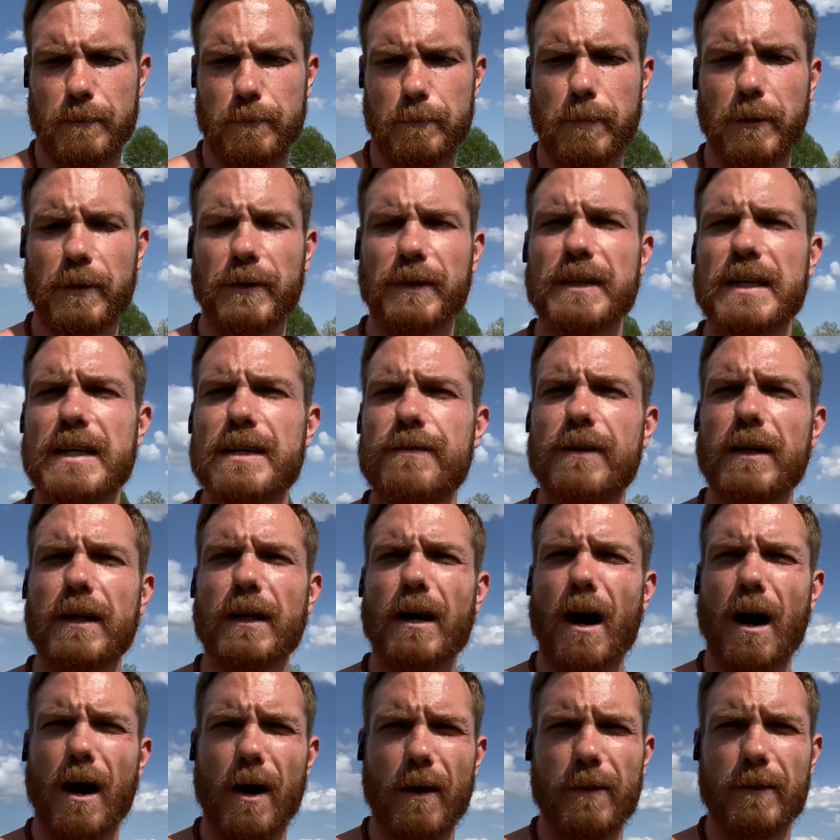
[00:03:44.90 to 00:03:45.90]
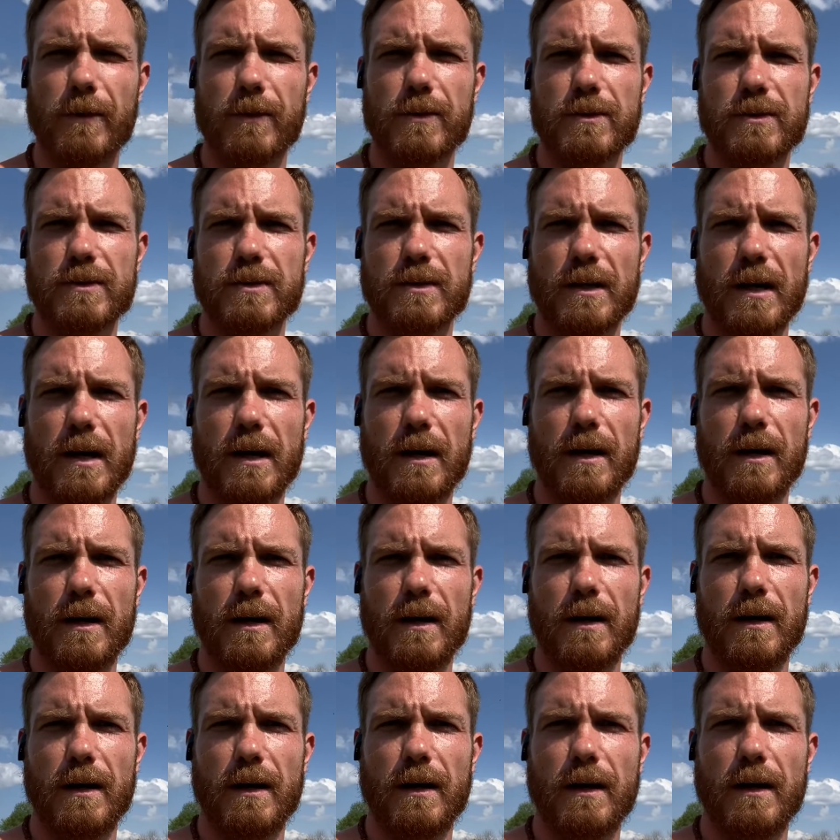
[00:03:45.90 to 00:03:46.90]
believing others'
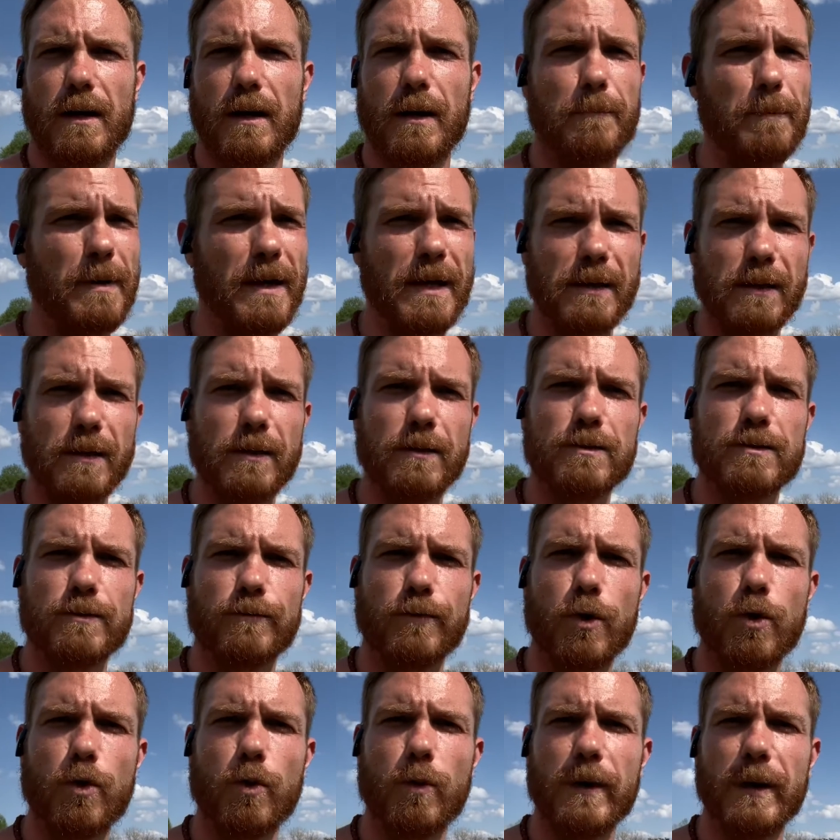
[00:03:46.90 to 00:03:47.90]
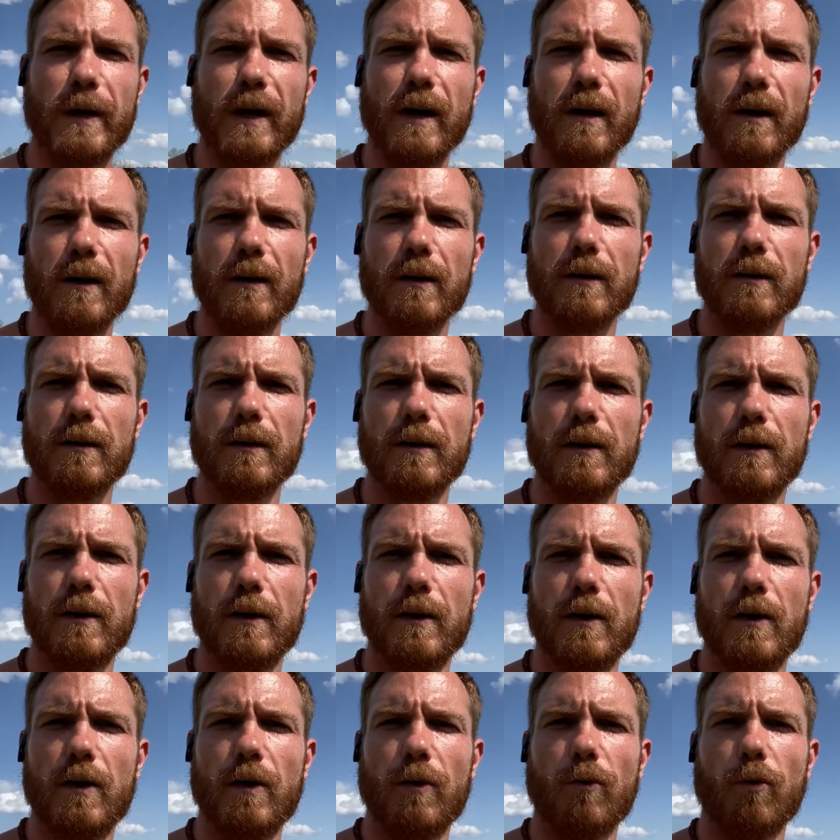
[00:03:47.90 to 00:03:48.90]
opinions of who we are,
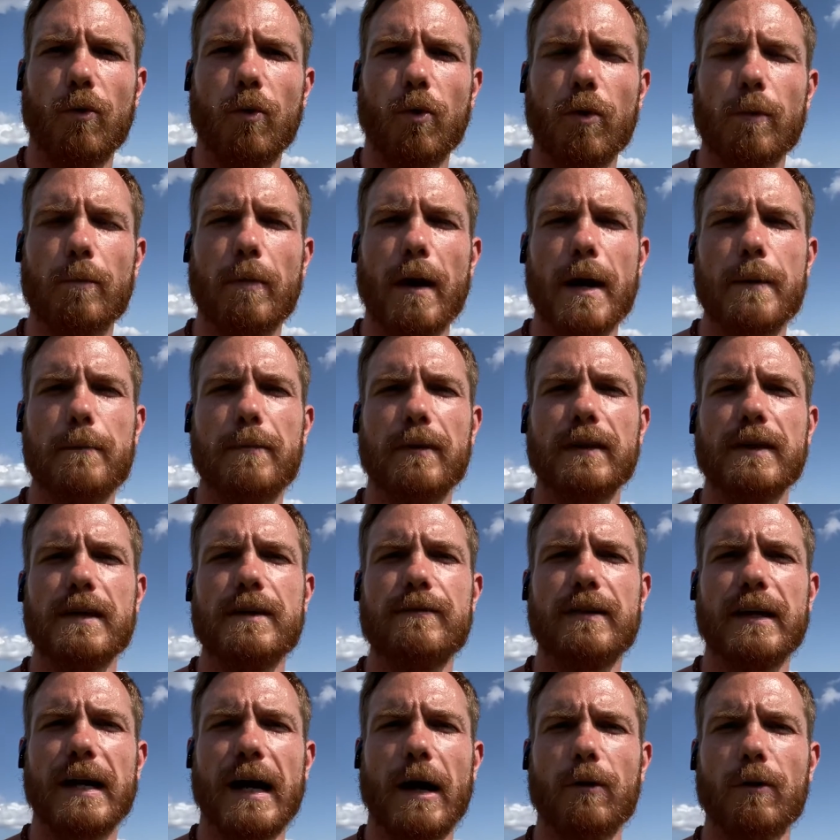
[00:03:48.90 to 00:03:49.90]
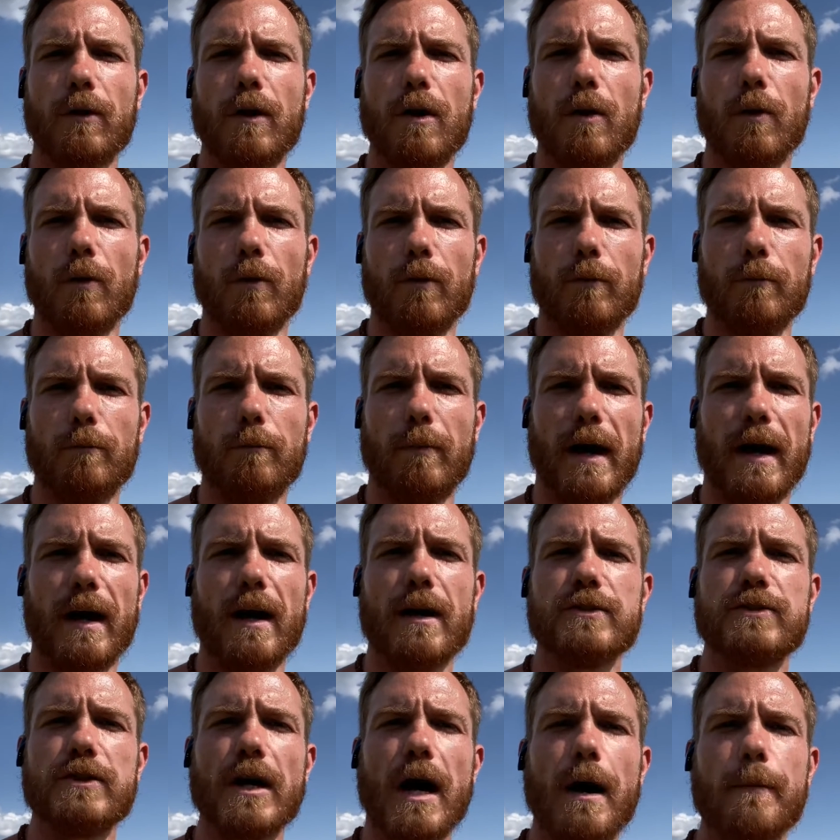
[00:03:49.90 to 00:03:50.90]
or by believing our own, by
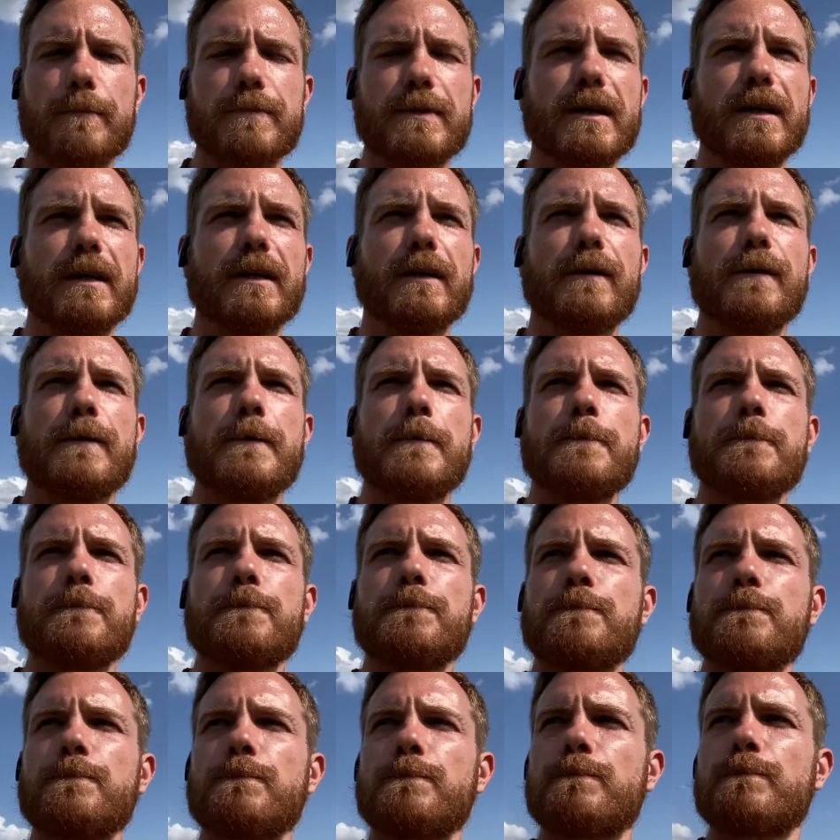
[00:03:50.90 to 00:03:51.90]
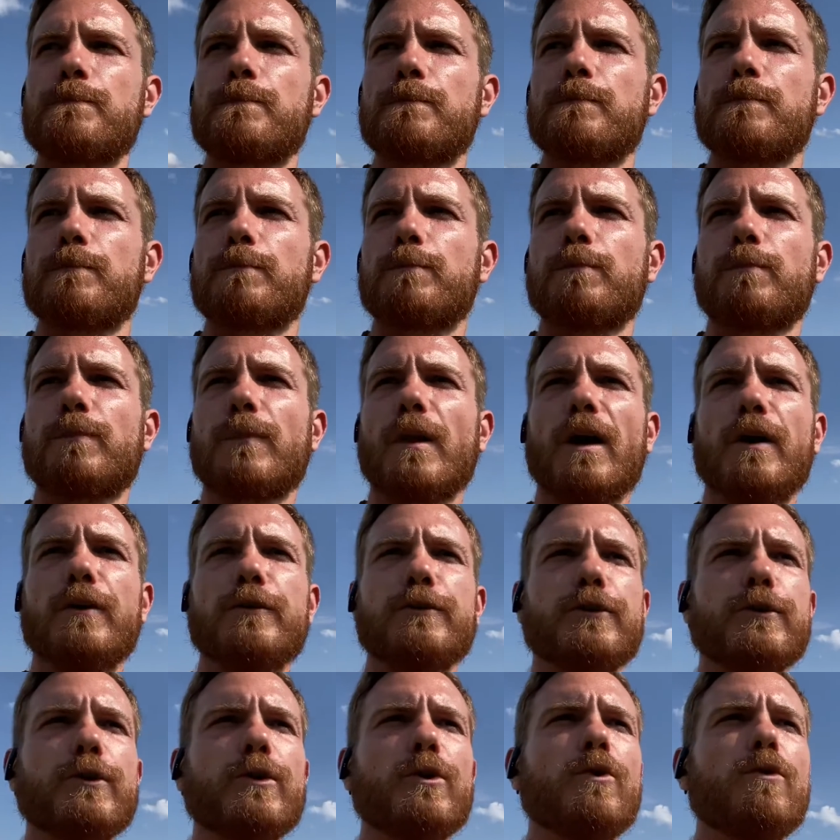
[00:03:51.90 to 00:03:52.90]
adopting a
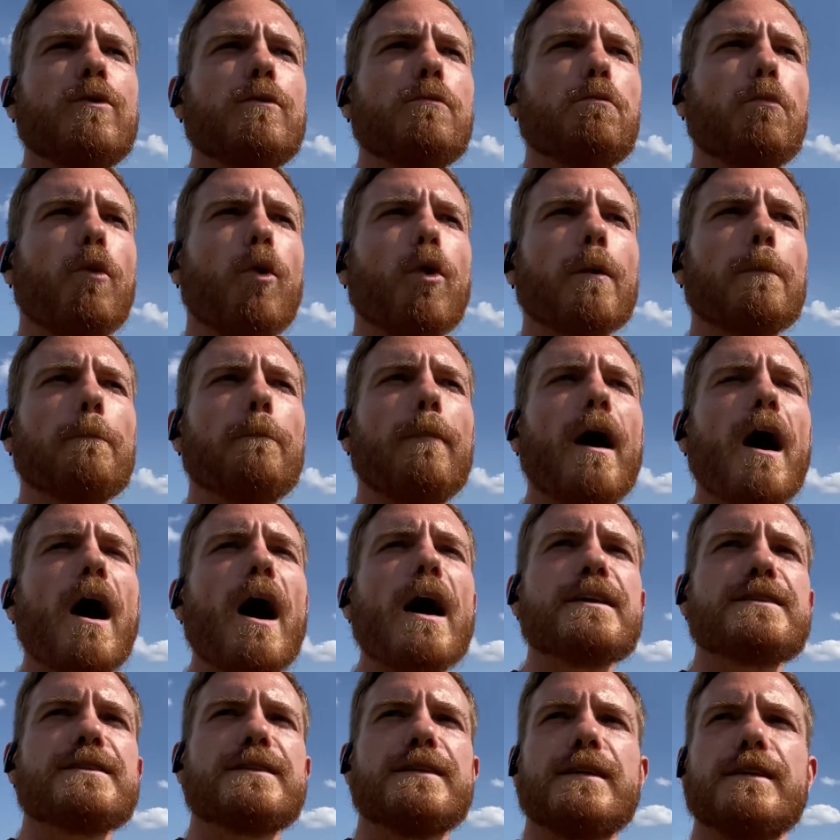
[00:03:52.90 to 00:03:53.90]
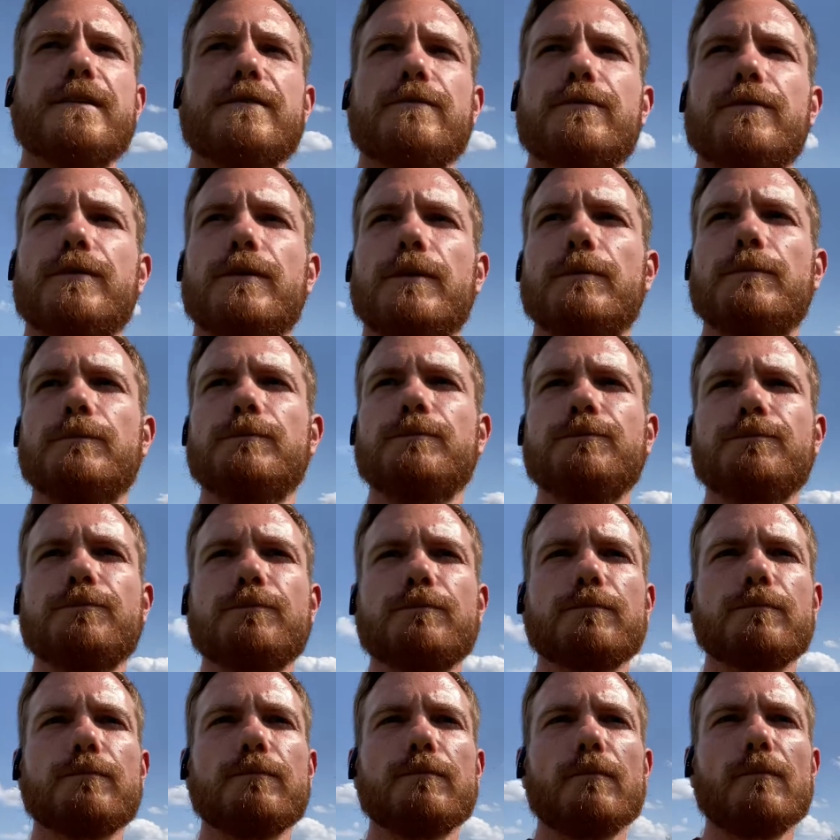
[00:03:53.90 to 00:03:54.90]
new, more positive
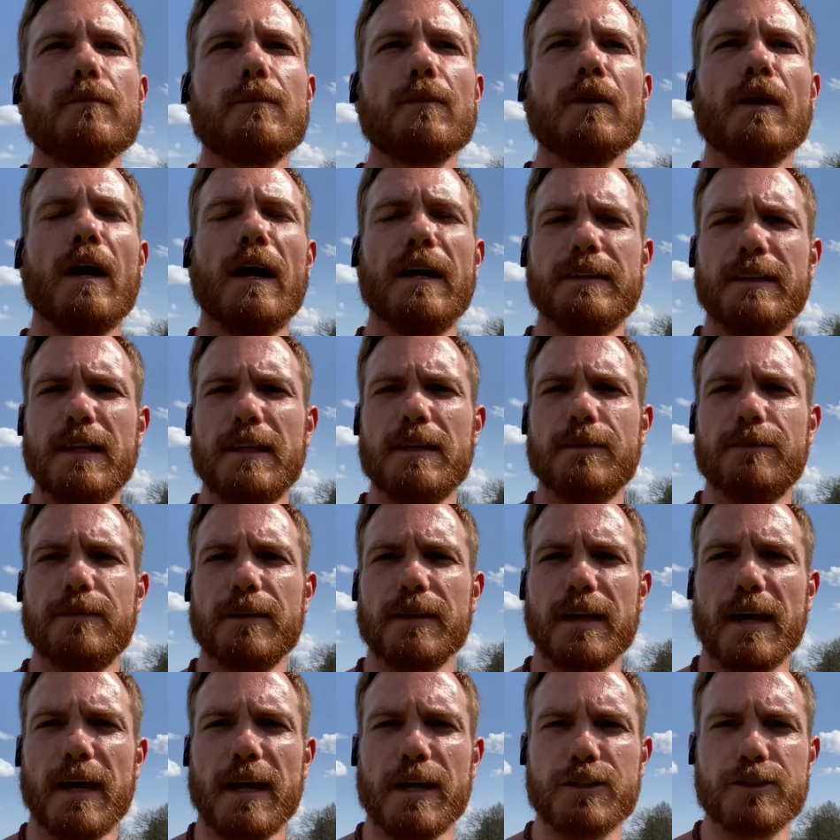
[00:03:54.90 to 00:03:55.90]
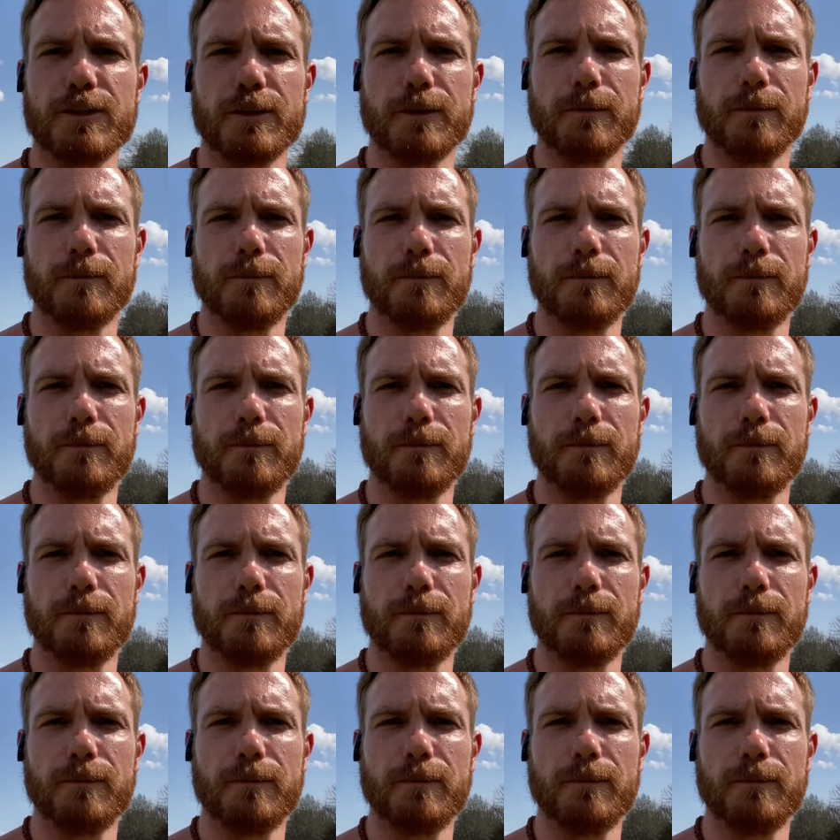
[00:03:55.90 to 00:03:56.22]
identification.